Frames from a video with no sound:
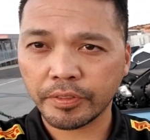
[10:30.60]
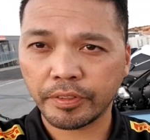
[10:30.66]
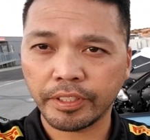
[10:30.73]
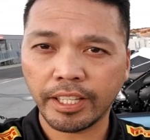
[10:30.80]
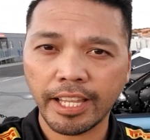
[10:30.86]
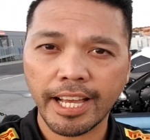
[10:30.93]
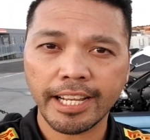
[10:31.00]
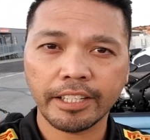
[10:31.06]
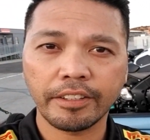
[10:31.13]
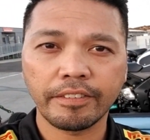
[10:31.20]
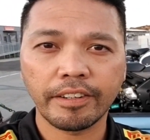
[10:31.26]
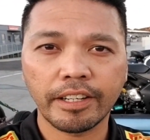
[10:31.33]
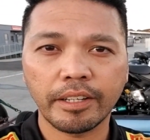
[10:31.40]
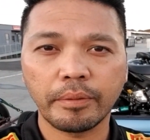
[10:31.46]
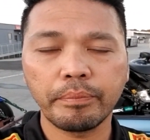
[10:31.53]
for the lack
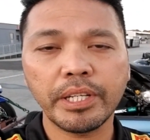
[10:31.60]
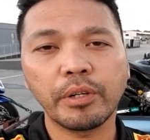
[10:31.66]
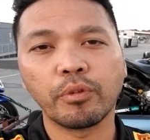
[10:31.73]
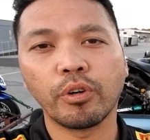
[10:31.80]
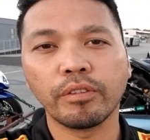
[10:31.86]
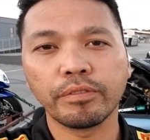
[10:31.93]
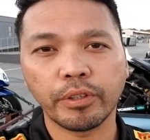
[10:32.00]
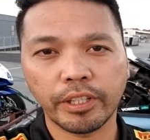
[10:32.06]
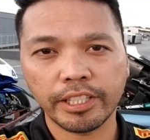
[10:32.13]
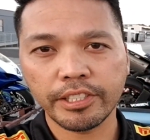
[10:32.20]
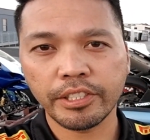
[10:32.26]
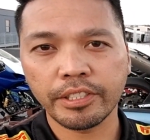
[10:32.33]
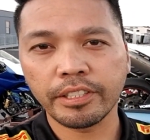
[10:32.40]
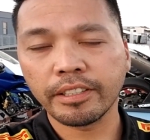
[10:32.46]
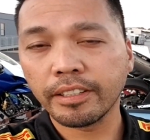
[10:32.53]
of B-roll
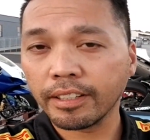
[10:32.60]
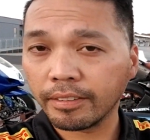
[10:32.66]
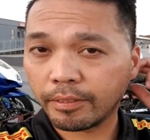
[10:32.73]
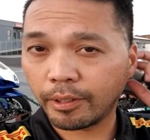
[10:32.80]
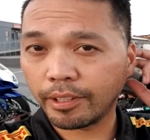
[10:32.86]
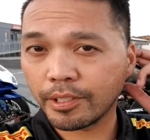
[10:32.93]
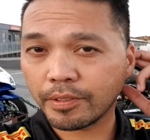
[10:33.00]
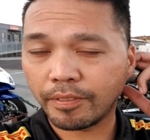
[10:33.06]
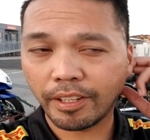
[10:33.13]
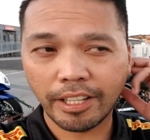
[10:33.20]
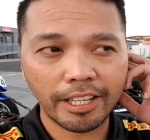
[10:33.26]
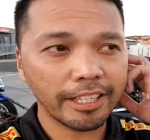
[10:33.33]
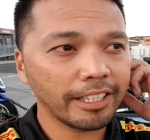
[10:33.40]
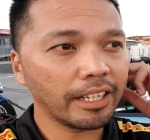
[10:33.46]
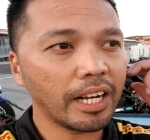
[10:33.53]
footage for this
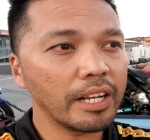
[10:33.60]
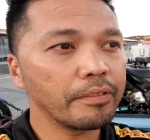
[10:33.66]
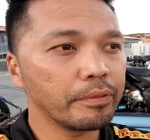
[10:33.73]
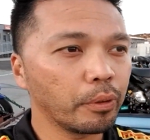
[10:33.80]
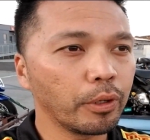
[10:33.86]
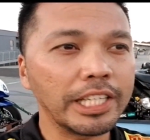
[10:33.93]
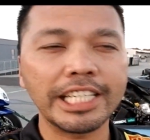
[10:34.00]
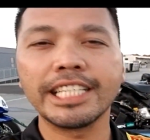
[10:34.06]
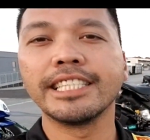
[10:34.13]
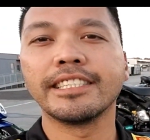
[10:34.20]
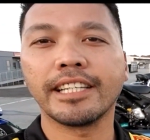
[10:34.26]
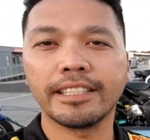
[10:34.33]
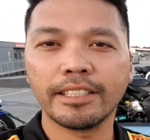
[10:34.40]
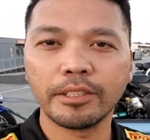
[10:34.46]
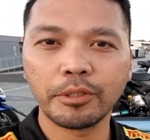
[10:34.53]
vlog. I fully
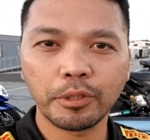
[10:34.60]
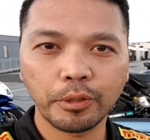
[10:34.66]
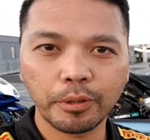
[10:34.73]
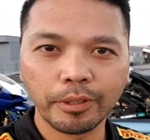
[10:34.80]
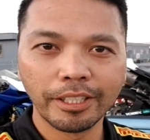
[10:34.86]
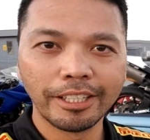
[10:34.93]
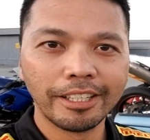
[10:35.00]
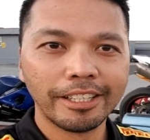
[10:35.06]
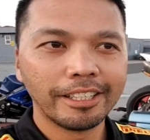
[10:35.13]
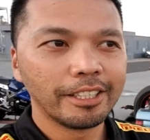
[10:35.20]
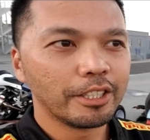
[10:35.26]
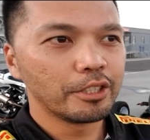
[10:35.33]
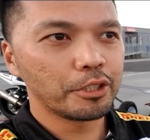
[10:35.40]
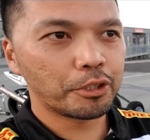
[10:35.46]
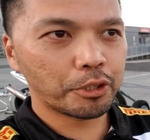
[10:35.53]
intended to
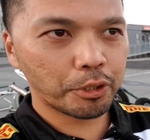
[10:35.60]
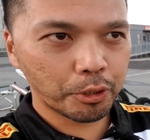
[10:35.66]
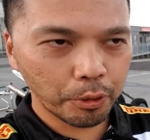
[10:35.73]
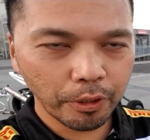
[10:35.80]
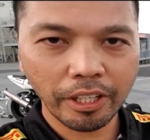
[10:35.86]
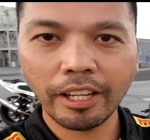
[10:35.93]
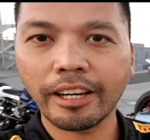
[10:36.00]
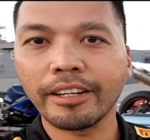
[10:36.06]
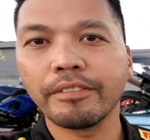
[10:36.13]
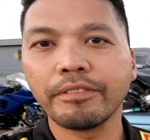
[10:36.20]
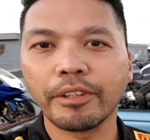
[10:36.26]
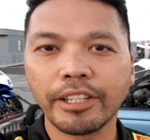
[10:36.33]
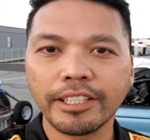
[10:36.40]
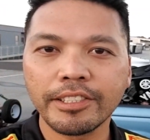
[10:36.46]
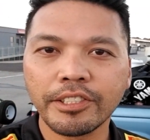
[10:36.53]
shoot a lot of
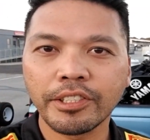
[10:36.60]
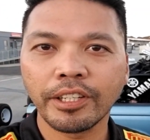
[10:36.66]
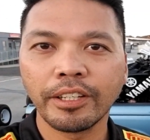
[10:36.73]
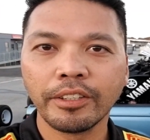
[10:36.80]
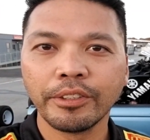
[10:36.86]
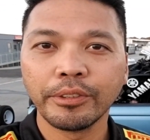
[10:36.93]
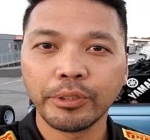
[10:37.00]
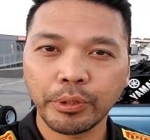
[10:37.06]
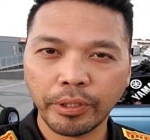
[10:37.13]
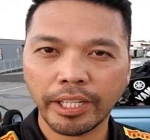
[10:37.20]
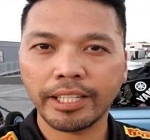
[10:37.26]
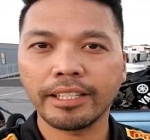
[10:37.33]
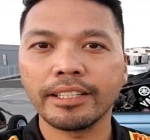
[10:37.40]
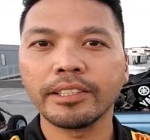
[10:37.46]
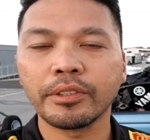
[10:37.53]
footage to
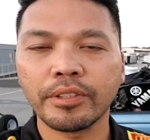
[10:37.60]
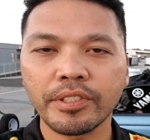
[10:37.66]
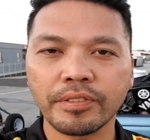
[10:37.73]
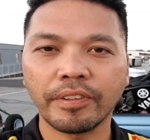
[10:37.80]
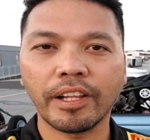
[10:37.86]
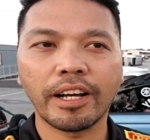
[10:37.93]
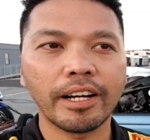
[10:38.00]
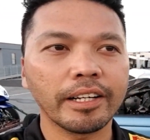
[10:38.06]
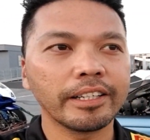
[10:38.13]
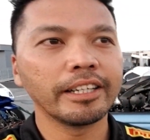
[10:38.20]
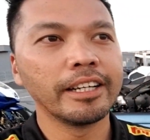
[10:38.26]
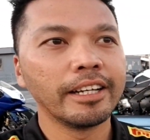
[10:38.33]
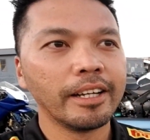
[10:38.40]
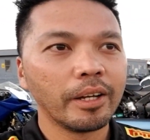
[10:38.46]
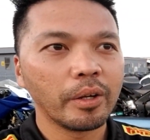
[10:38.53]
edit into this vlog,
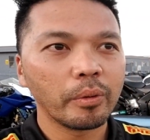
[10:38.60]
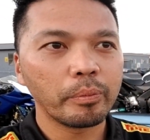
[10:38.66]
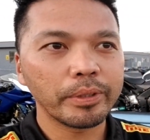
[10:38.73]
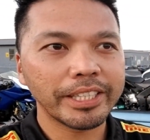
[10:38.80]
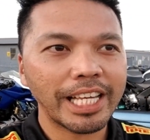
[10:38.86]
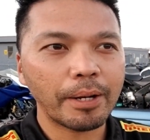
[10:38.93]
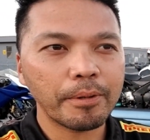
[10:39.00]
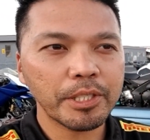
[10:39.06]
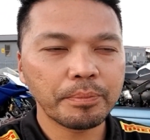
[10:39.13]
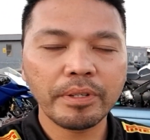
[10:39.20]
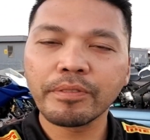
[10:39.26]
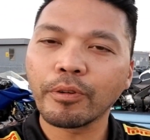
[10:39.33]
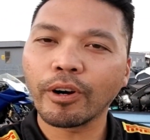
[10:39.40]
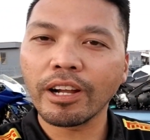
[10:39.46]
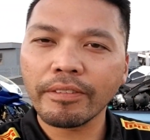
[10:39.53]
but that was
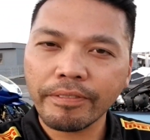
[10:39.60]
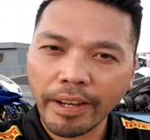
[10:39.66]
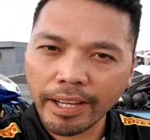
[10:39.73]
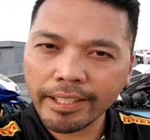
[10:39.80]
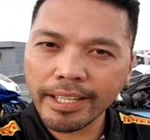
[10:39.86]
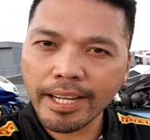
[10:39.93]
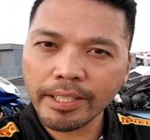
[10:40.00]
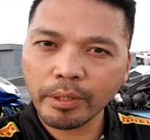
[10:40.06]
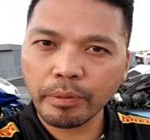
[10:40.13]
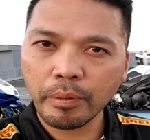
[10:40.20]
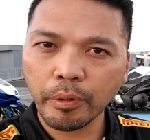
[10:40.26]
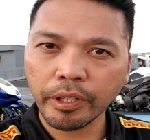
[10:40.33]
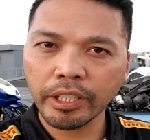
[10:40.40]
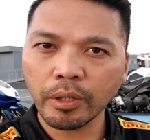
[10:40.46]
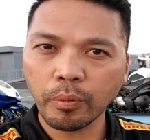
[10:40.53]
before I found out that we
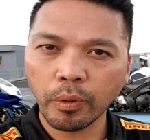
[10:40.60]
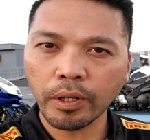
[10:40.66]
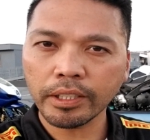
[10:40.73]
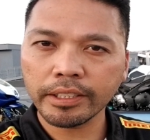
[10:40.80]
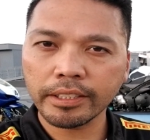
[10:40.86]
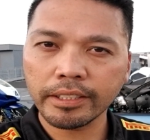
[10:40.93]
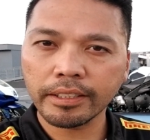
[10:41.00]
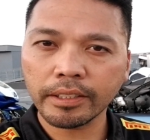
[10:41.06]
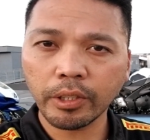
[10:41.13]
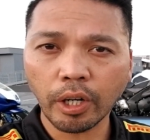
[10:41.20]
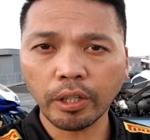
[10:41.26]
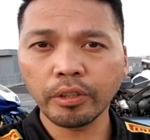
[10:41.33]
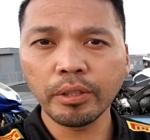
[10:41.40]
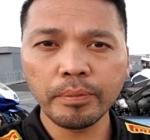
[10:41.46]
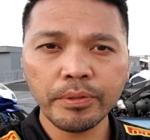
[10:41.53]
were going to work the car
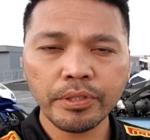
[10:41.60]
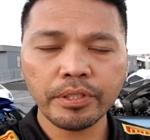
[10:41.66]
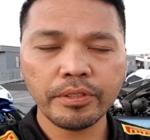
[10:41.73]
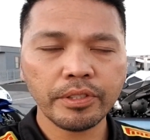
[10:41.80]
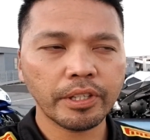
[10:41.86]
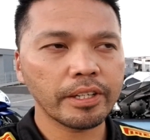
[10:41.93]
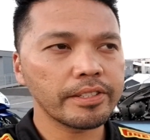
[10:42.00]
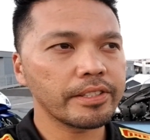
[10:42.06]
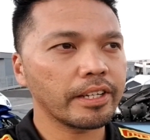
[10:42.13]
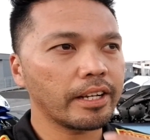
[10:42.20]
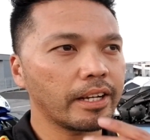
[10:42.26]
groups, because